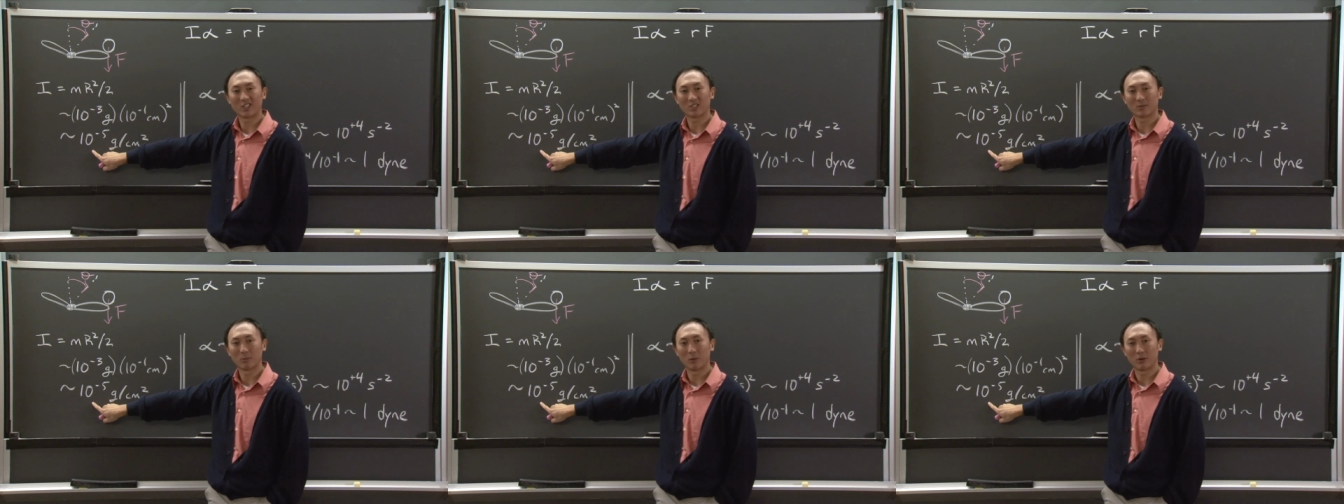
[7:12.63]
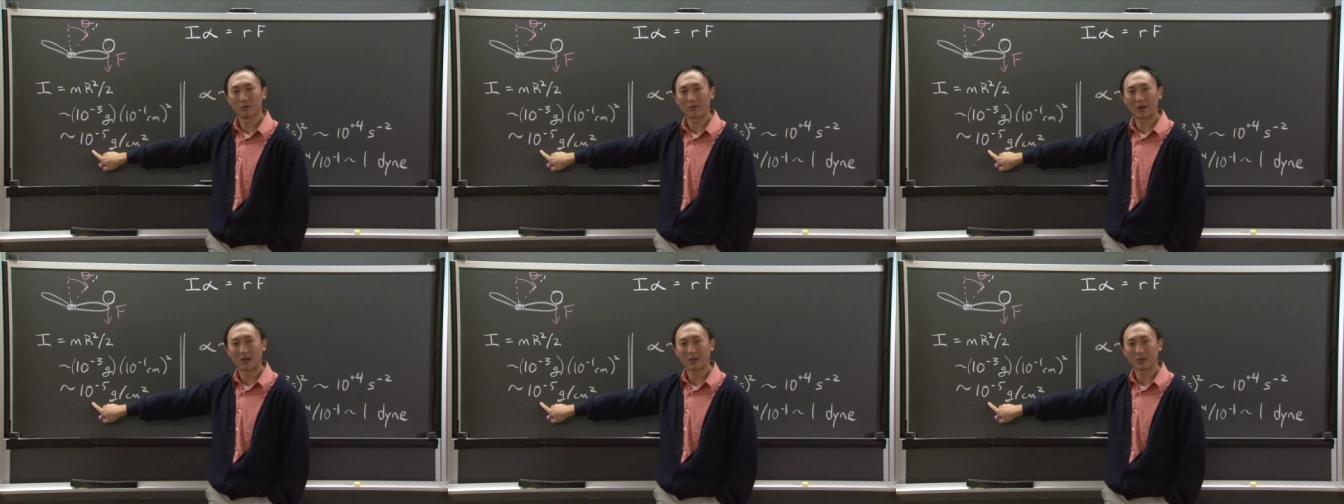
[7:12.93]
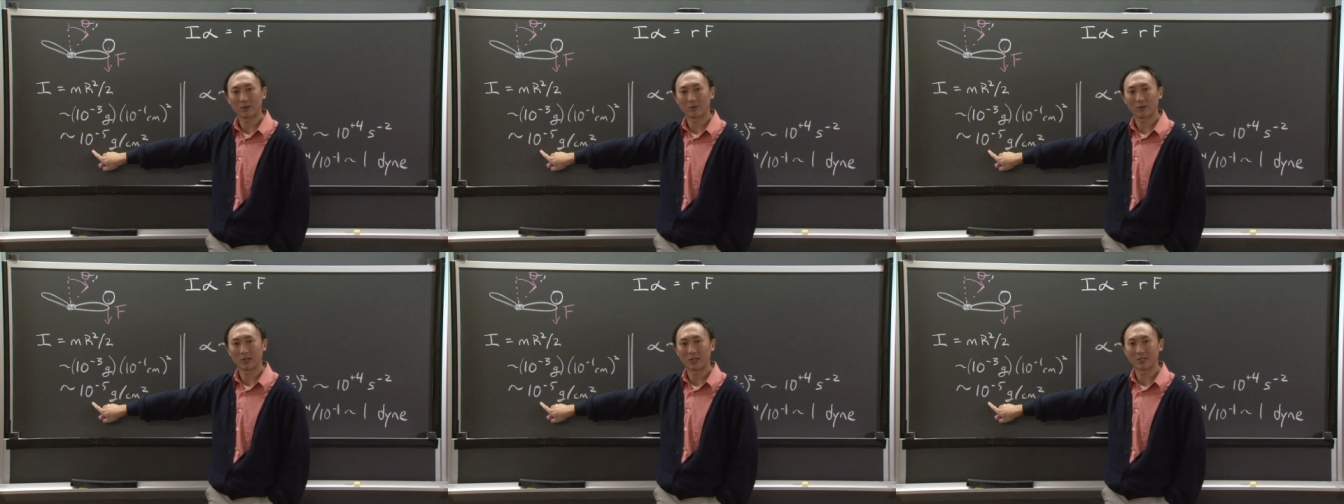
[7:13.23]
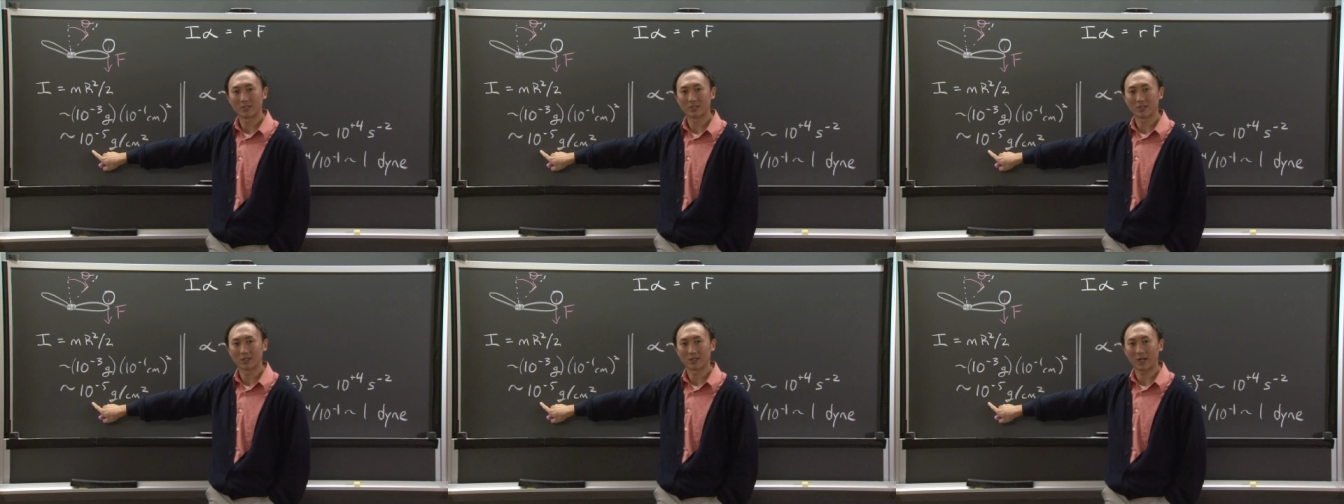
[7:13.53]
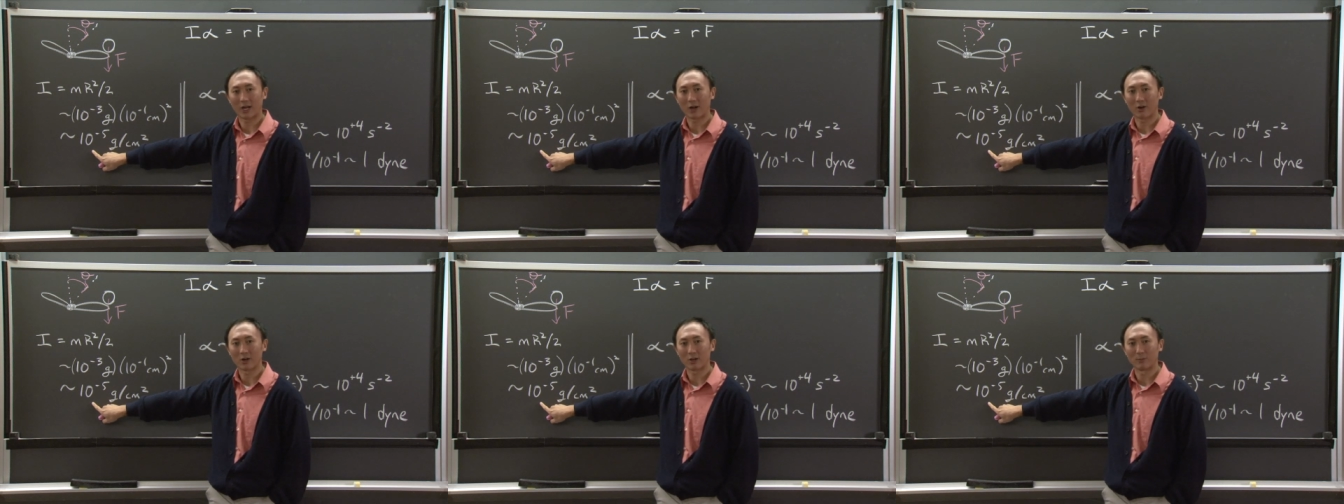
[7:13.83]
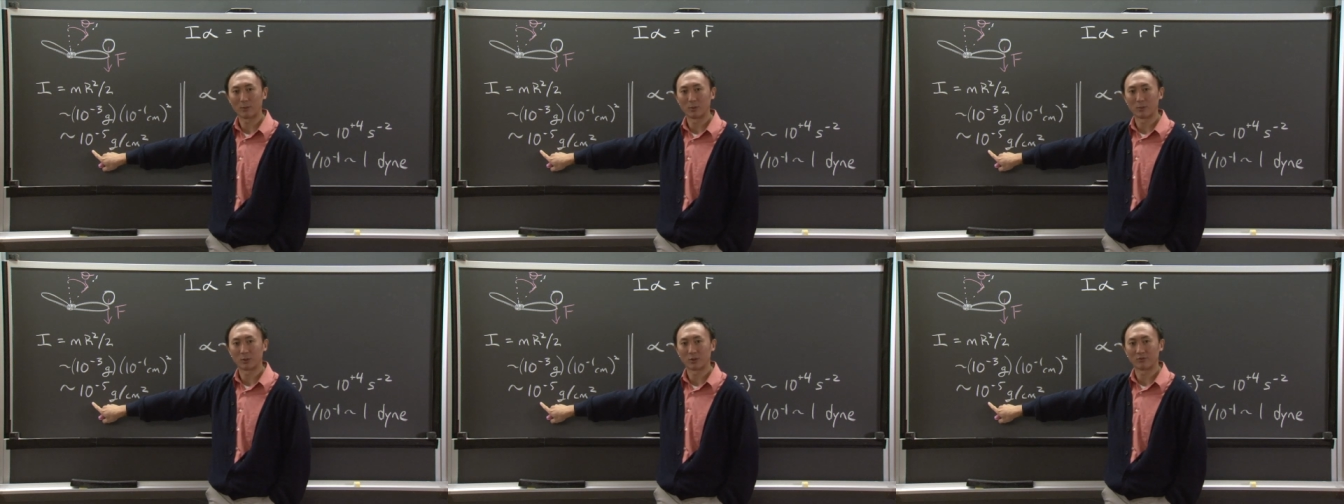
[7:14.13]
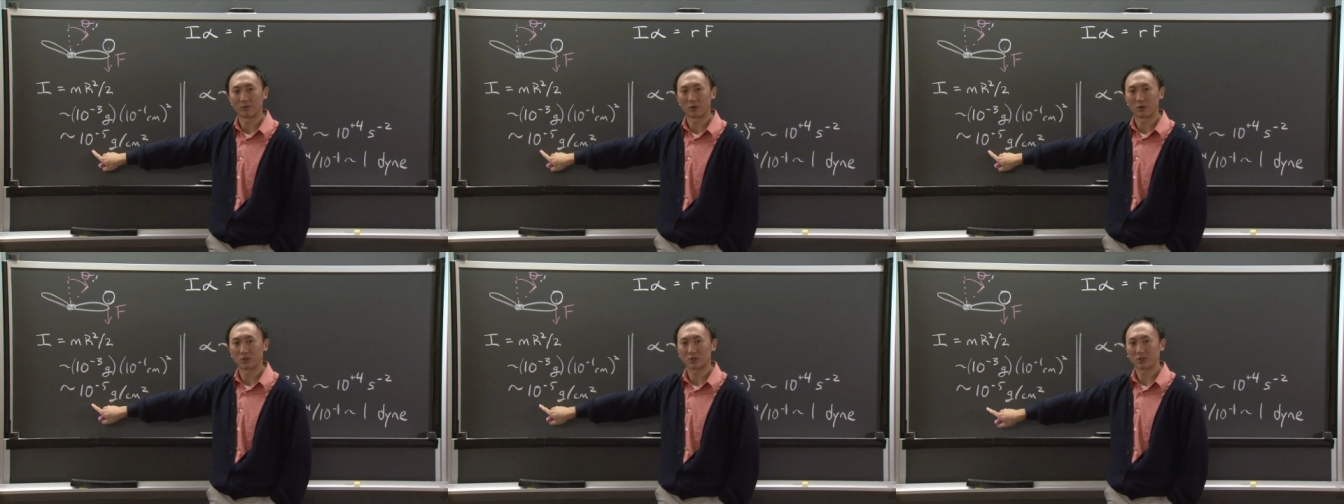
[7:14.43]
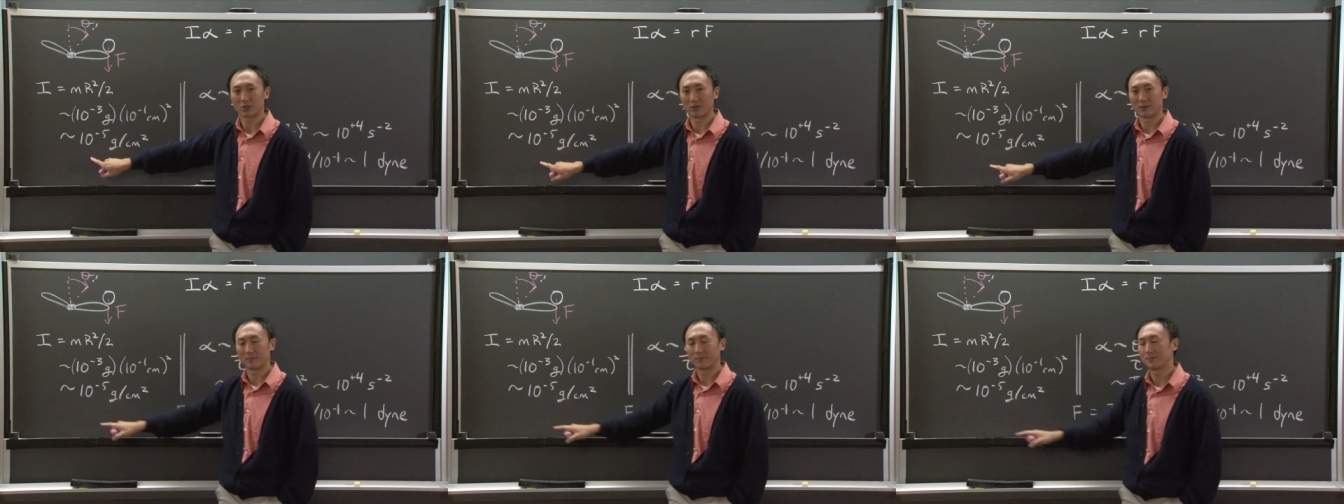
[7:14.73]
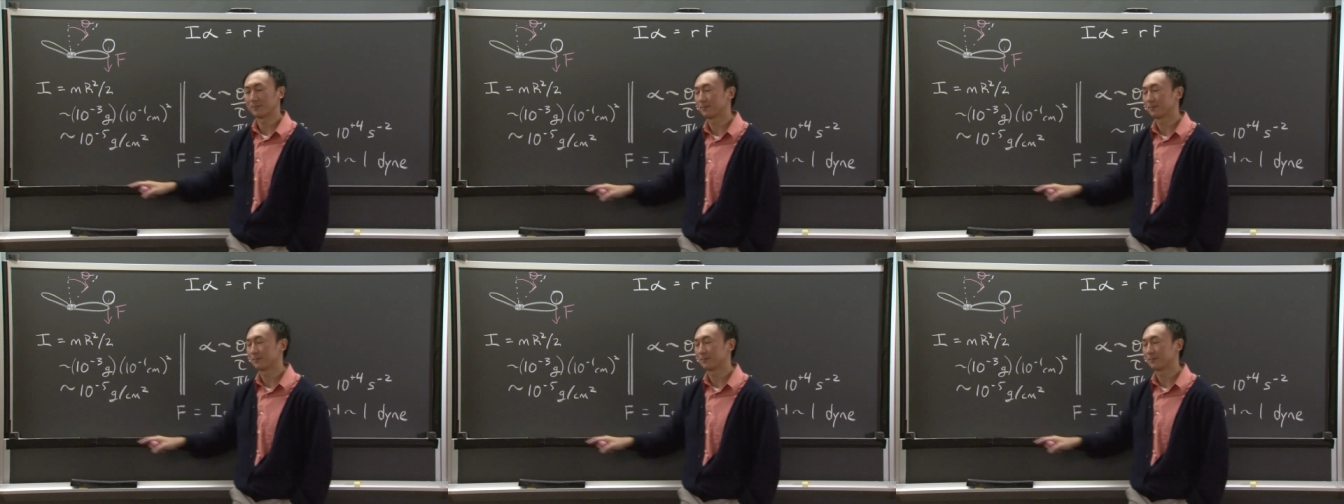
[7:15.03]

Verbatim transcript: small value, is the area moment of inertia.